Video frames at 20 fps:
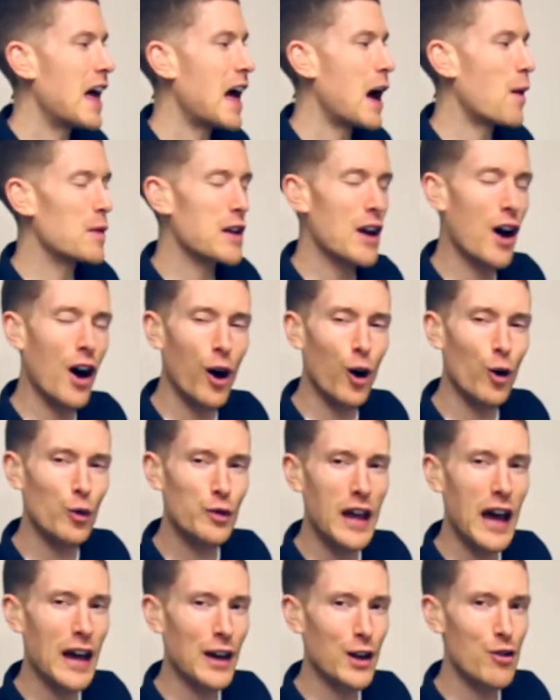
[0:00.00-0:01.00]
And we hold
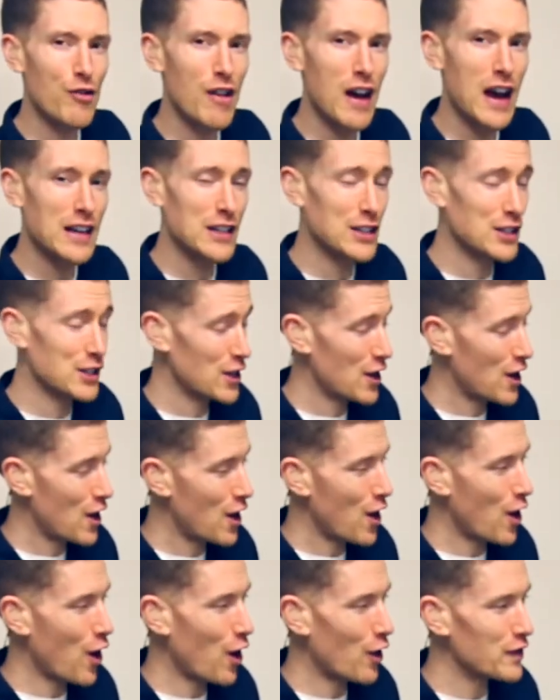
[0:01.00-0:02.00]
that crash
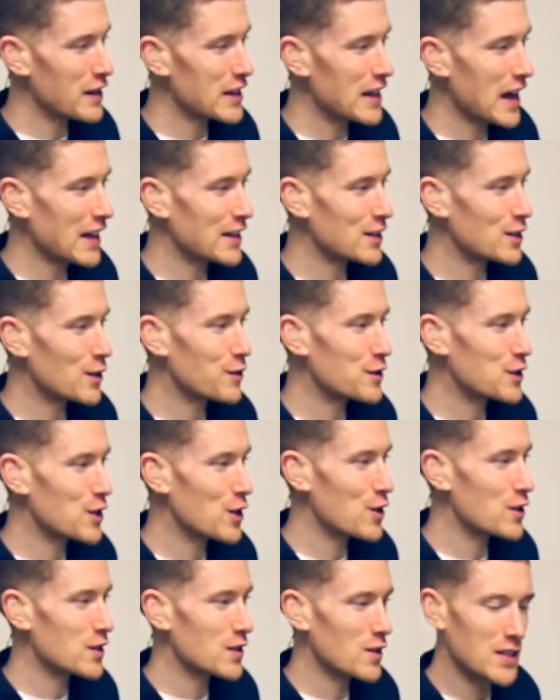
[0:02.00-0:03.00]
on the end of
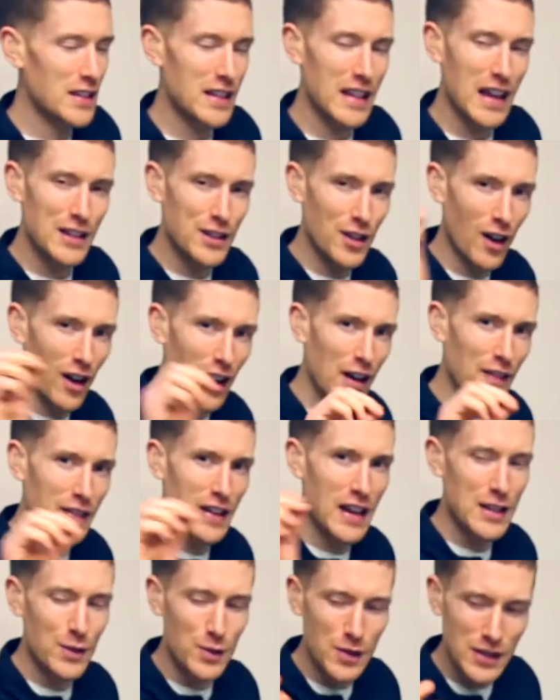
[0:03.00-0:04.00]
2. So you see that tie on
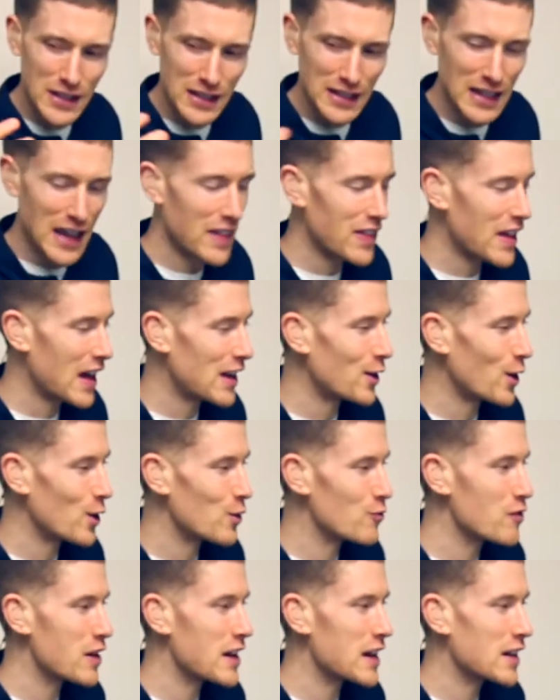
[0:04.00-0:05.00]
there. So we just let that
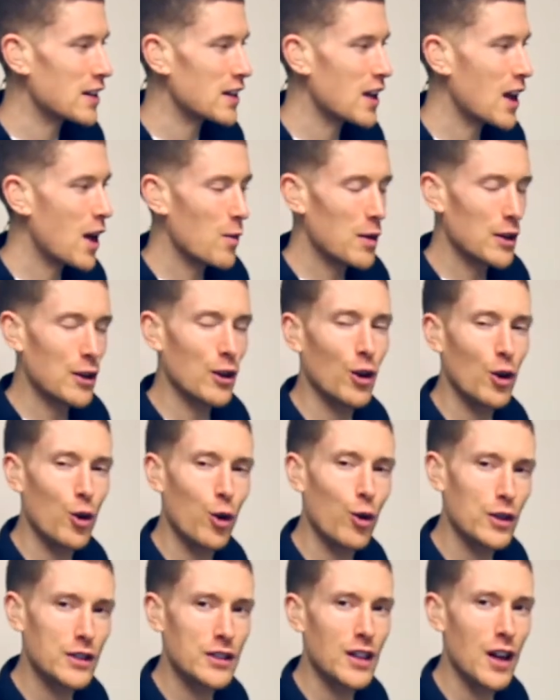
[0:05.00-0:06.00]
note ring. We've got a
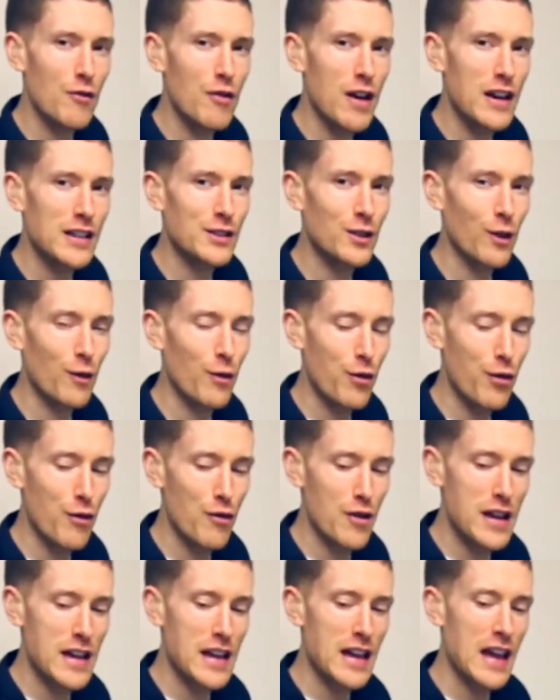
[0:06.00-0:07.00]
quarter note rest on
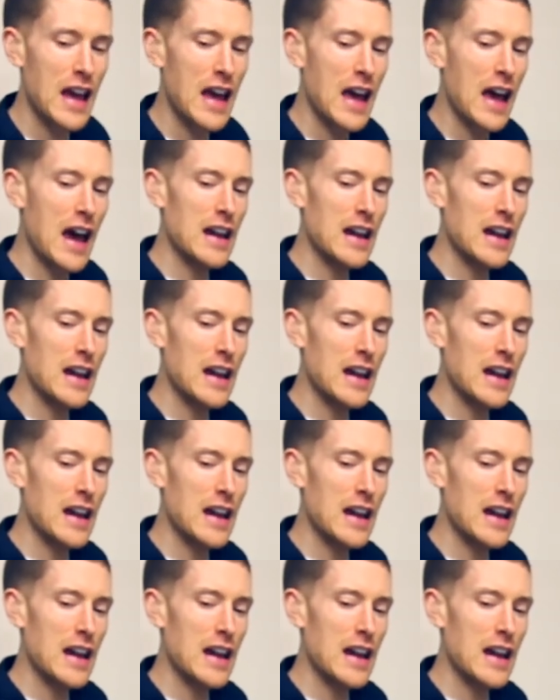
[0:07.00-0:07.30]
3.